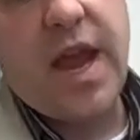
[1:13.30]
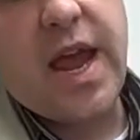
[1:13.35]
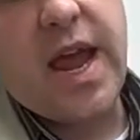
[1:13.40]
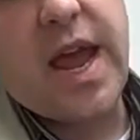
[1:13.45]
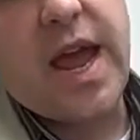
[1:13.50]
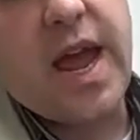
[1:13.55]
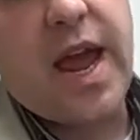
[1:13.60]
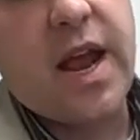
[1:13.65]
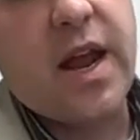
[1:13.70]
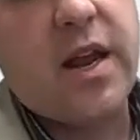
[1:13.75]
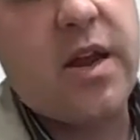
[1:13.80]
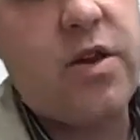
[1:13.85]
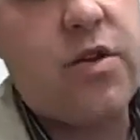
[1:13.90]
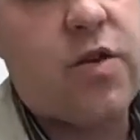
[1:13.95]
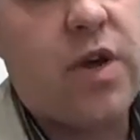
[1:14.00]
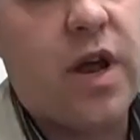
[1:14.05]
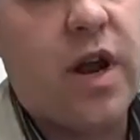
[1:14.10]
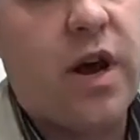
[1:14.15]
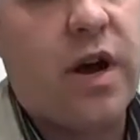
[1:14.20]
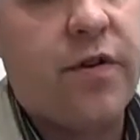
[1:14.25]
and you
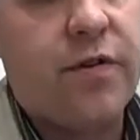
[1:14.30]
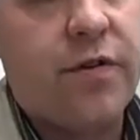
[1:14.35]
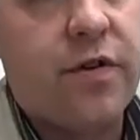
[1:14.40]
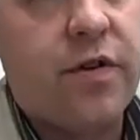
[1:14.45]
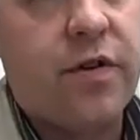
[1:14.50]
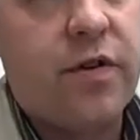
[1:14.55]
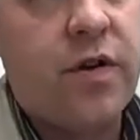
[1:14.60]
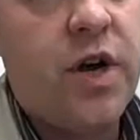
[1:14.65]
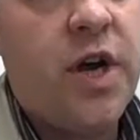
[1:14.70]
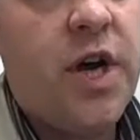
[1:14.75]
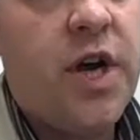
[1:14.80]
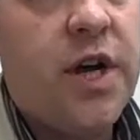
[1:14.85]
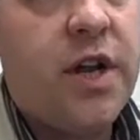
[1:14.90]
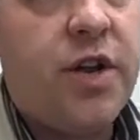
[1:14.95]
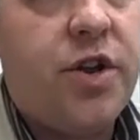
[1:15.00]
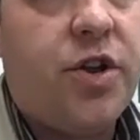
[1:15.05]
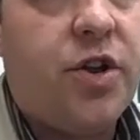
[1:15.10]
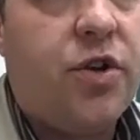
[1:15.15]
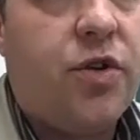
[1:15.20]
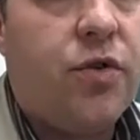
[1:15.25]
can also
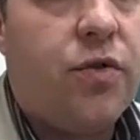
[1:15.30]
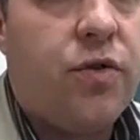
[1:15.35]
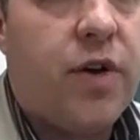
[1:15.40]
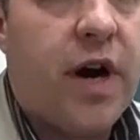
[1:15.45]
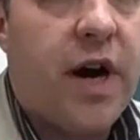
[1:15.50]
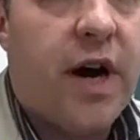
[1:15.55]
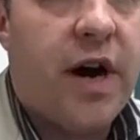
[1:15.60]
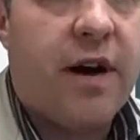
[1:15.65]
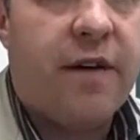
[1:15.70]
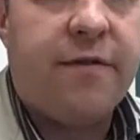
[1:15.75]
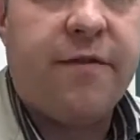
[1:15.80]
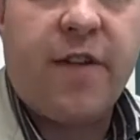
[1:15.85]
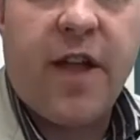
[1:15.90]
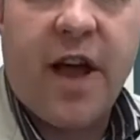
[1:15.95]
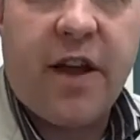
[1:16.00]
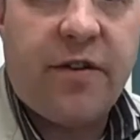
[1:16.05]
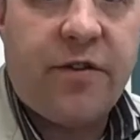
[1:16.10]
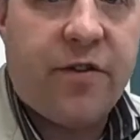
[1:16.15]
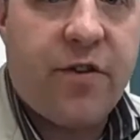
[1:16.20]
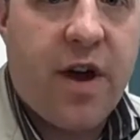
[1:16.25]
do
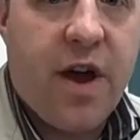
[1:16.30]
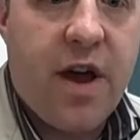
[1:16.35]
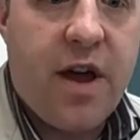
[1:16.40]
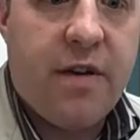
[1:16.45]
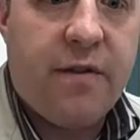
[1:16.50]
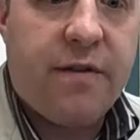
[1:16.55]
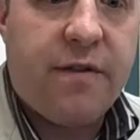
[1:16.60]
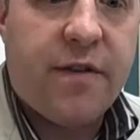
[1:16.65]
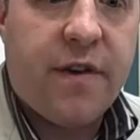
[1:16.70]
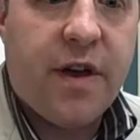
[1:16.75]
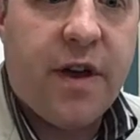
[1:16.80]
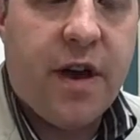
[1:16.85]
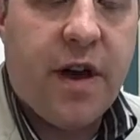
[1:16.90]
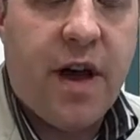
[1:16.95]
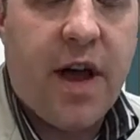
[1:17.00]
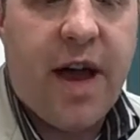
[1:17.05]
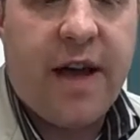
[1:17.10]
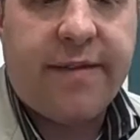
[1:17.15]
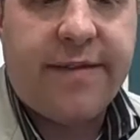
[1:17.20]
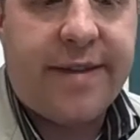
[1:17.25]
flash drives,
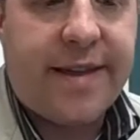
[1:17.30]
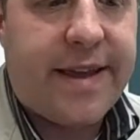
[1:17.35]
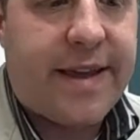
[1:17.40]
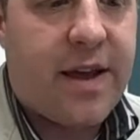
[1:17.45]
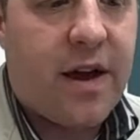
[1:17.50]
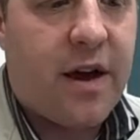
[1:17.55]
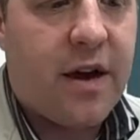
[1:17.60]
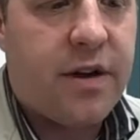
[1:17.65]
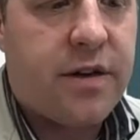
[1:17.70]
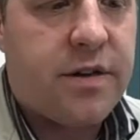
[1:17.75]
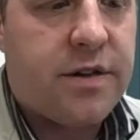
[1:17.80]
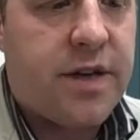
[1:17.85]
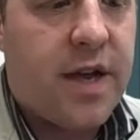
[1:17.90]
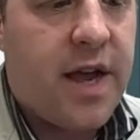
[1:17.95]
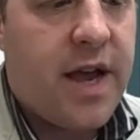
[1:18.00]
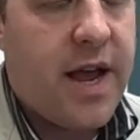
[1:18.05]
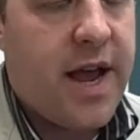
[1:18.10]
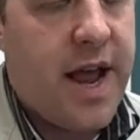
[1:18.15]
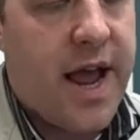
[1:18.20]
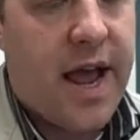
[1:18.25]
SD cards,
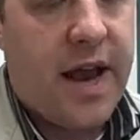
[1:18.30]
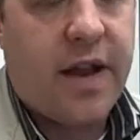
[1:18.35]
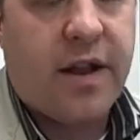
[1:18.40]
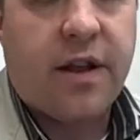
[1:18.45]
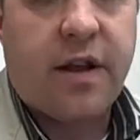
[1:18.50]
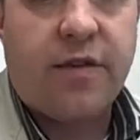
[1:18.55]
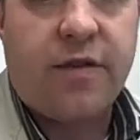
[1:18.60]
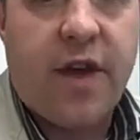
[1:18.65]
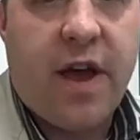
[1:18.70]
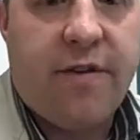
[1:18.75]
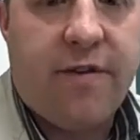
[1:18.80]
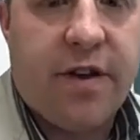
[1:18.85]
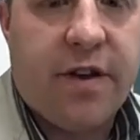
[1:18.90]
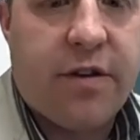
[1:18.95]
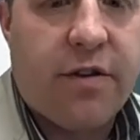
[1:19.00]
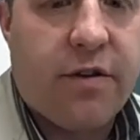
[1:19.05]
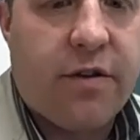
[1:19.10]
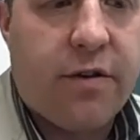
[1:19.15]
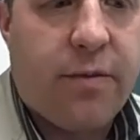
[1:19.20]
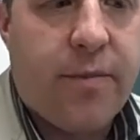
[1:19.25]
and it does have
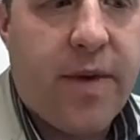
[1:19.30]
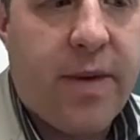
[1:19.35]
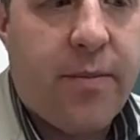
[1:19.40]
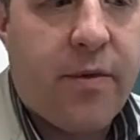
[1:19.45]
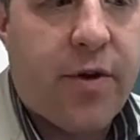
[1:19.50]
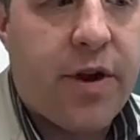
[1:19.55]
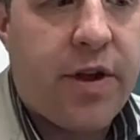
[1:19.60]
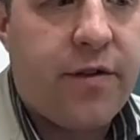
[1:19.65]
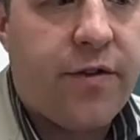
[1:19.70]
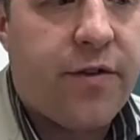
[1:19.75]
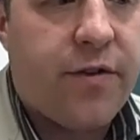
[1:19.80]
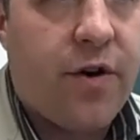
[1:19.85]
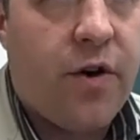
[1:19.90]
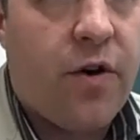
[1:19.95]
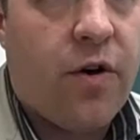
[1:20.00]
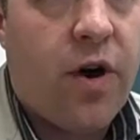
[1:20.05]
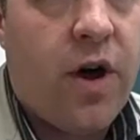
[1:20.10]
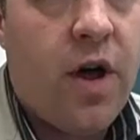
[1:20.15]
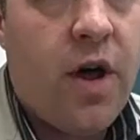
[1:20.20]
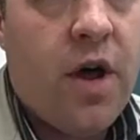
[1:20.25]
internal memory.
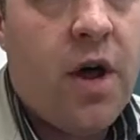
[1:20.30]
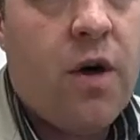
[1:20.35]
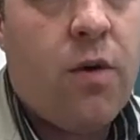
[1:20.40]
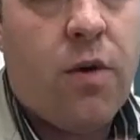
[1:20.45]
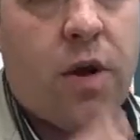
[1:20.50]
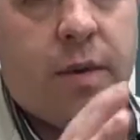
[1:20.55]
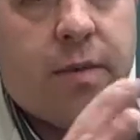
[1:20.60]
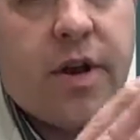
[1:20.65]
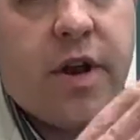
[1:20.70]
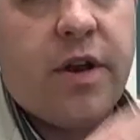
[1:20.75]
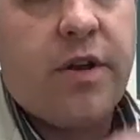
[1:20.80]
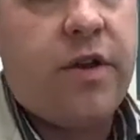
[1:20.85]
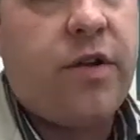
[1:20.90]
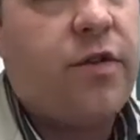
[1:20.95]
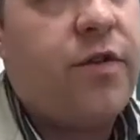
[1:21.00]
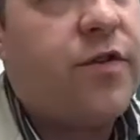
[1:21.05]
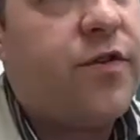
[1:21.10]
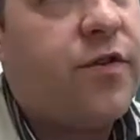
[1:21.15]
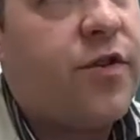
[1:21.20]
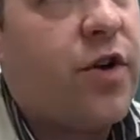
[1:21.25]
So what I'm going to
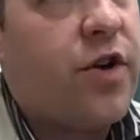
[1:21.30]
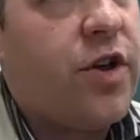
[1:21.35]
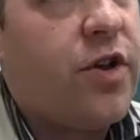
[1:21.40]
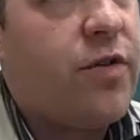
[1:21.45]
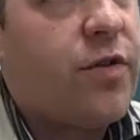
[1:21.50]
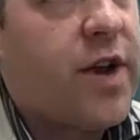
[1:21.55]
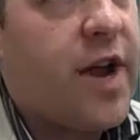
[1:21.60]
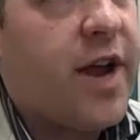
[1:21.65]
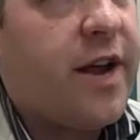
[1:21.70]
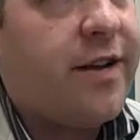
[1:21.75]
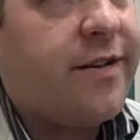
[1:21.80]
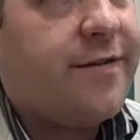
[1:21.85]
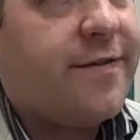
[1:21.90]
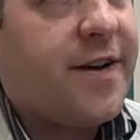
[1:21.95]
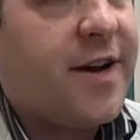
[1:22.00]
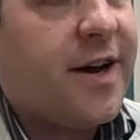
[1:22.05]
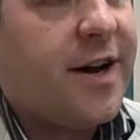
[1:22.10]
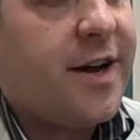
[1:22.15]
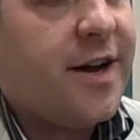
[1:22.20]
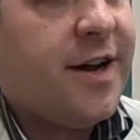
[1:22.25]
do is show you kind of,
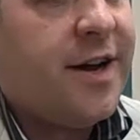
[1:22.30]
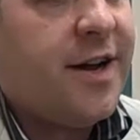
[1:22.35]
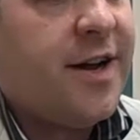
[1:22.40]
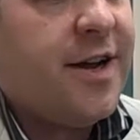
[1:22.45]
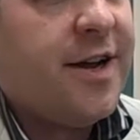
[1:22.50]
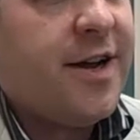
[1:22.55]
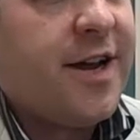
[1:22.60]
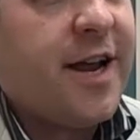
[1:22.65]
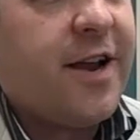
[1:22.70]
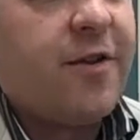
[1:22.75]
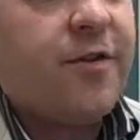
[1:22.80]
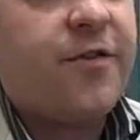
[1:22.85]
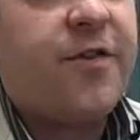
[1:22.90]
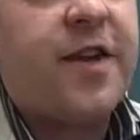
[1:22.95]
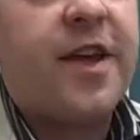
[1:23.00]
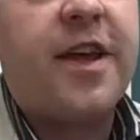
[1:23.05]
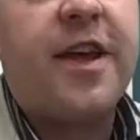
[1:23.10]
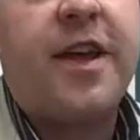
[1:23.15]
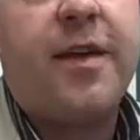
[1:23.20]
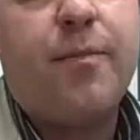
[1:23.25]
uh, here's
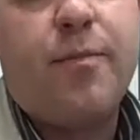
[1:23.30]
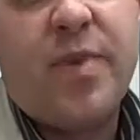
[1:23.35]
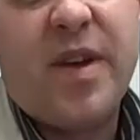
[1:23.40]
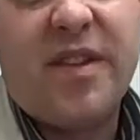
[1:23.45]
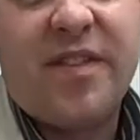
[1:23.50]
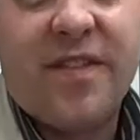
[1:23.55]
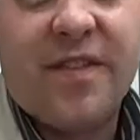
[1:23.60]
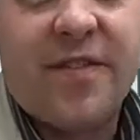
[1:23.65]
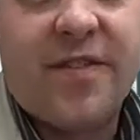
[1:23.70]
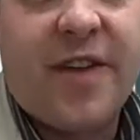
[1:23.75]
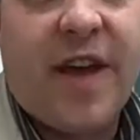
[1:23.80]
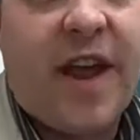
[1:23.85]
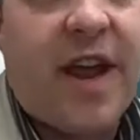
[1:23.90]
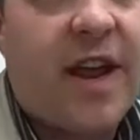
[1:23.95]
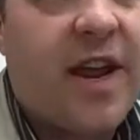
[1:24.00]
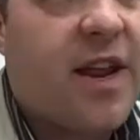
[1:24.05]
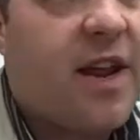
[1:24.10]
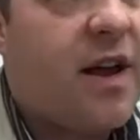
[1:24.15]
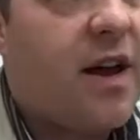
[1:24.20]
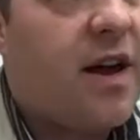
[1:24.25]
the business
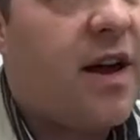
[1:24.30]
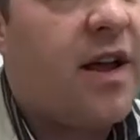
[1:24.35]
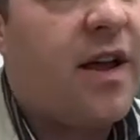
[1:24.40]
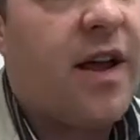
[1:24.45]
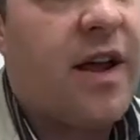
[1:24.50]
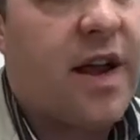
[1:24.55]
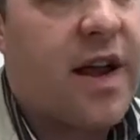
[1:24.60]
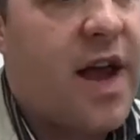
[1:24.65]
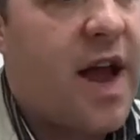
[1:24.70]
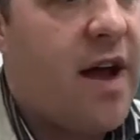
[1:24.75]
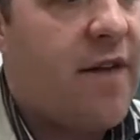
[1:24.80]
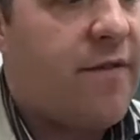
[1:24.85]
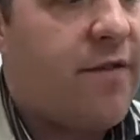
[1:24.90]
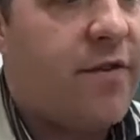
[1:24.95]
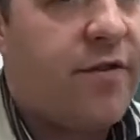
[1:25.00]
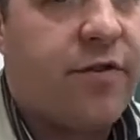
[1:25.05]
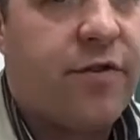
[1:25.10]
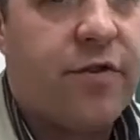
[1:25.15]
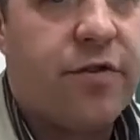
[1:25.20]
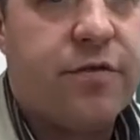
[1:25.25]
setting uh, in a
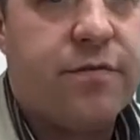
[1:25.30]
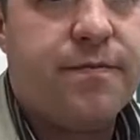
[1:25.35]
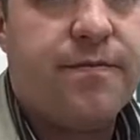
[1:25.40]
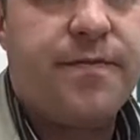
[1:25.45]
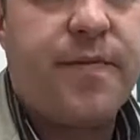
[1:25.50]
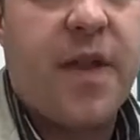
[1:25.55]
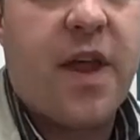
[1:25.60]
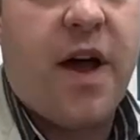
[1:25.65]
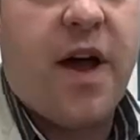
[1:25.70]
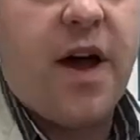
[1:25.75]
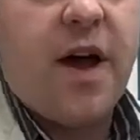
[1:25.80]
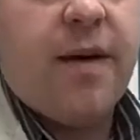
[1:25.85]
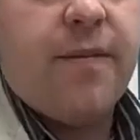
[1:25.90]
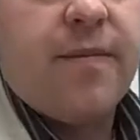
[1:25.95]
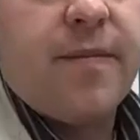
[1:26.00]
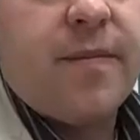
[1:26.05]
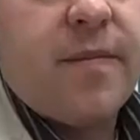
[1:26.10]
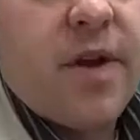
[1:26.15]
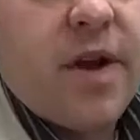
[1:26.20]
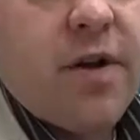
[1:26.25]
conference room. Um,
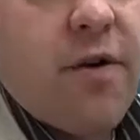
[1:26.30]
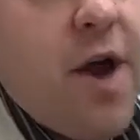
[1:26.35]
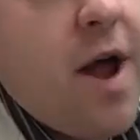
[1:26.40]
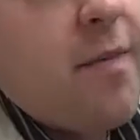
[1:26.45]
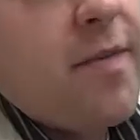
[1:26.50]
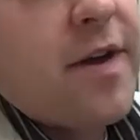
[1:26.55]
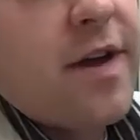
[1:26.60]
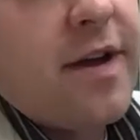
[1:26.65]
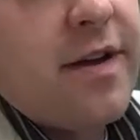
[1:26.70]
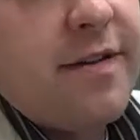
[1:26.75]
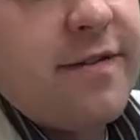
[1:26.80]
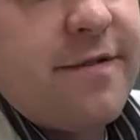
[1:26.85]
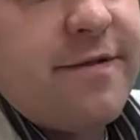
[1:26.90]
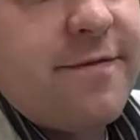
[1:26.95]
I'm going to grab the